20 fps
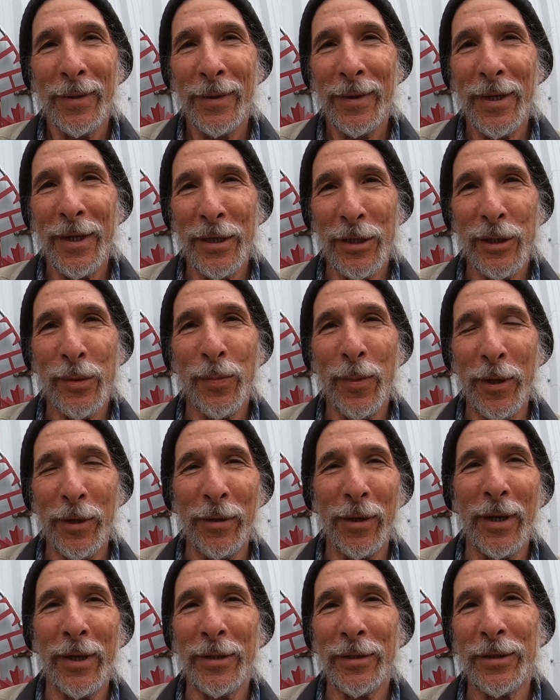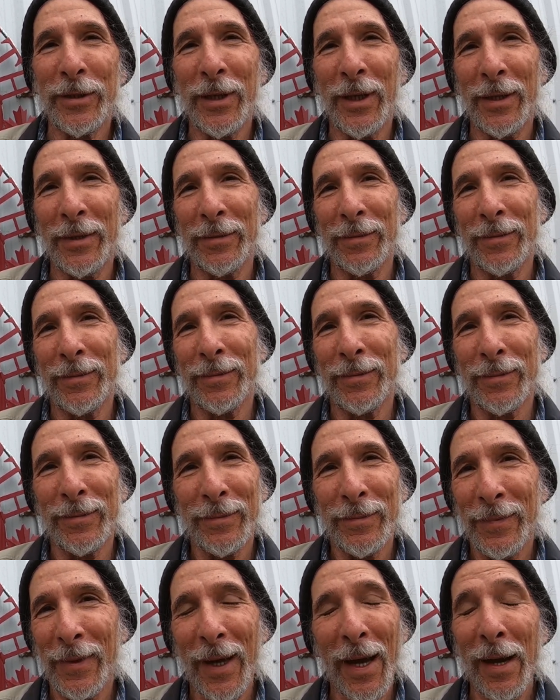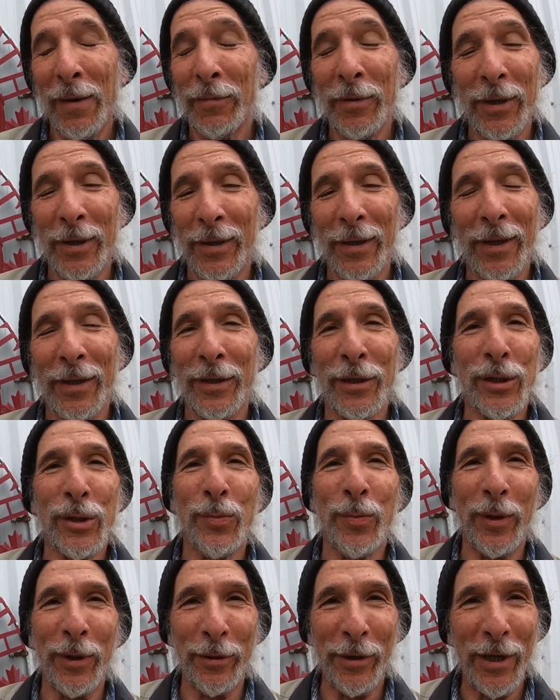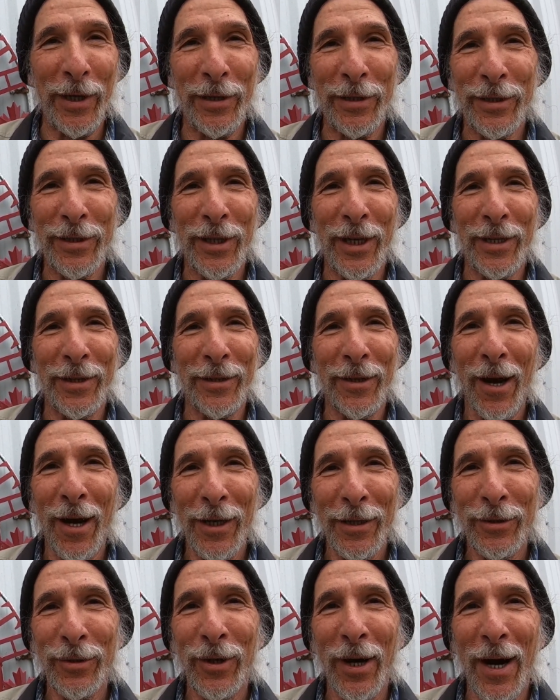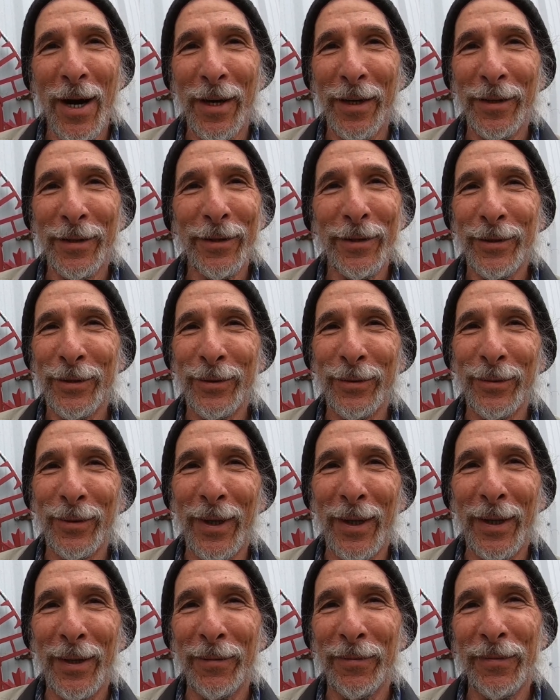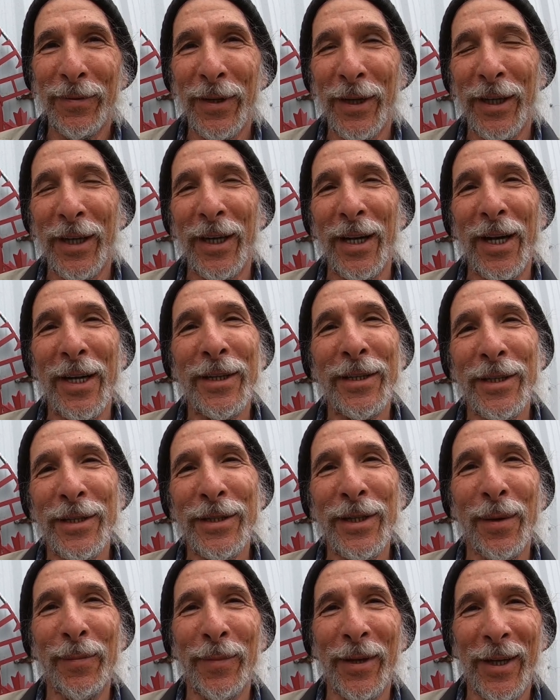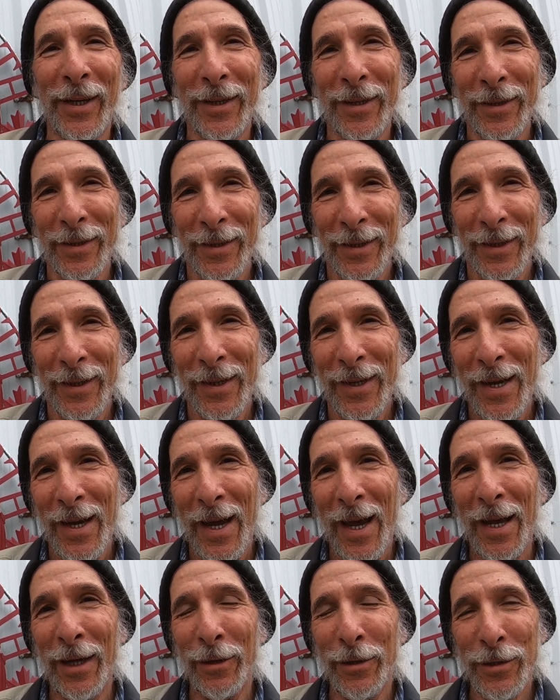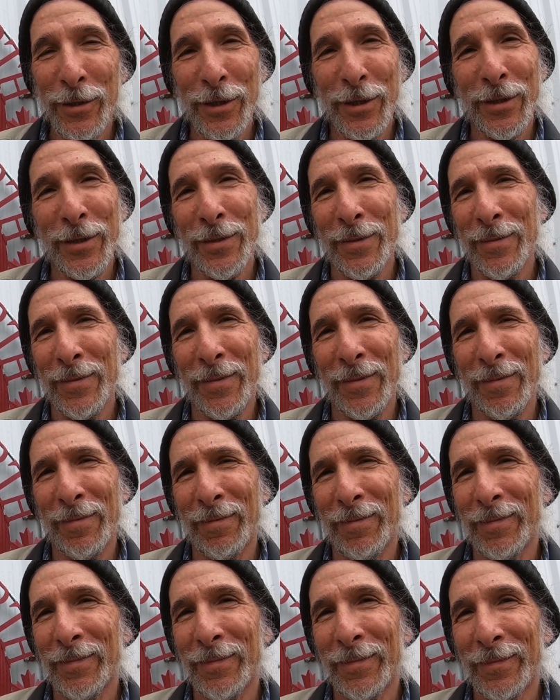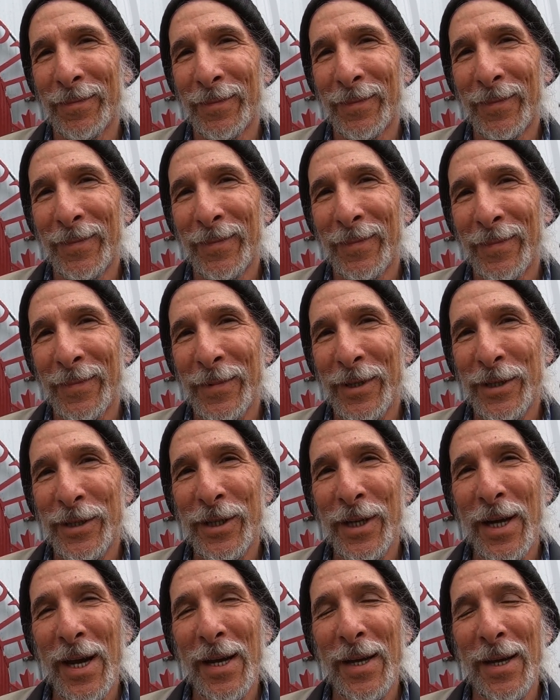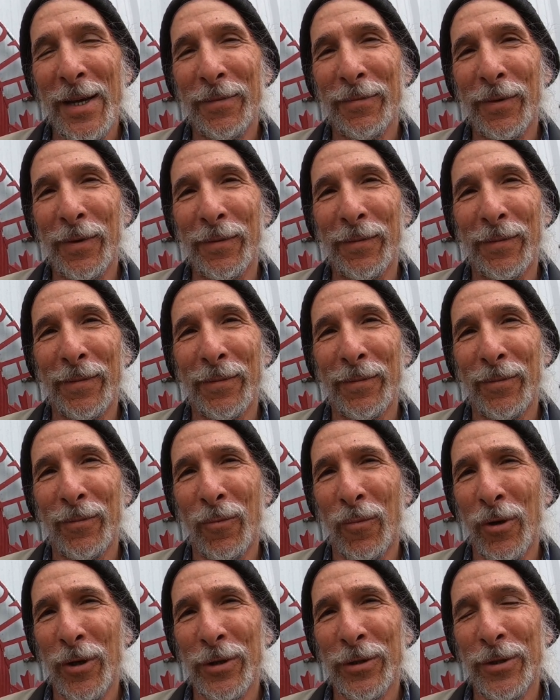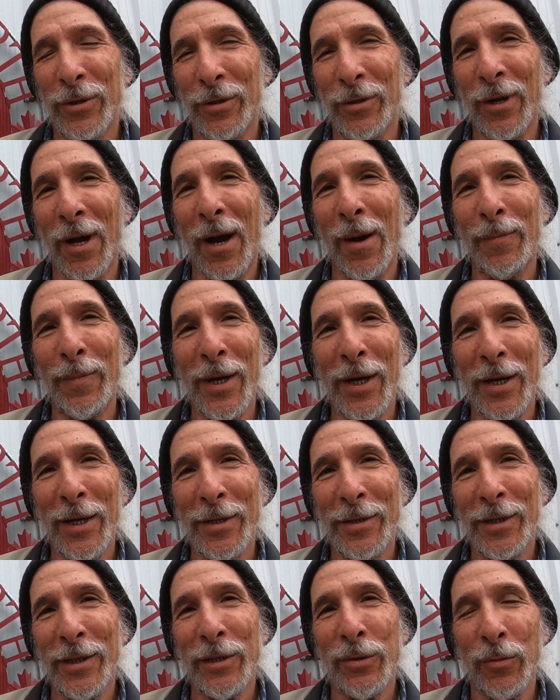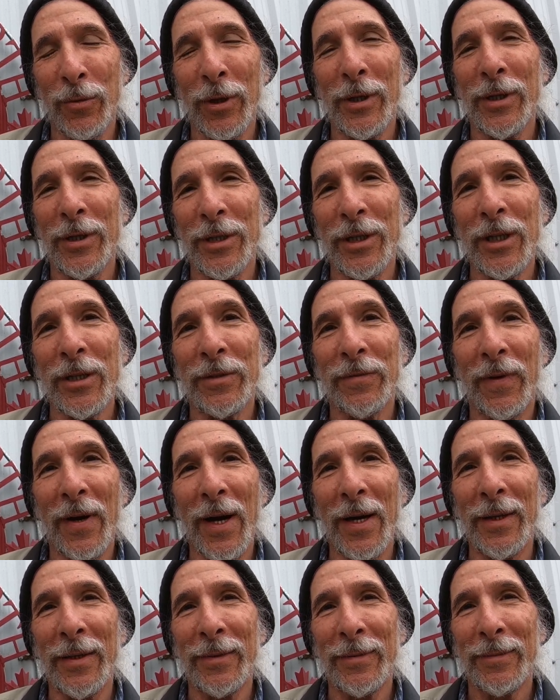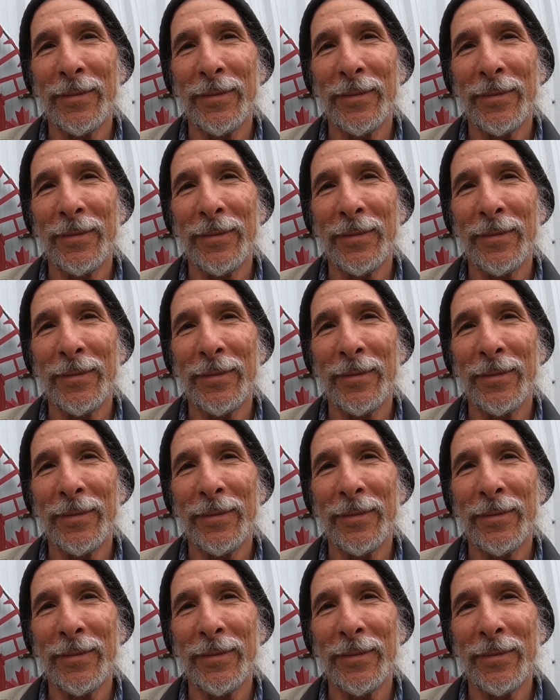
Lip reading: the experience of having an experience and not trying to fit it into something else to see if it works or not, because it's working just fine.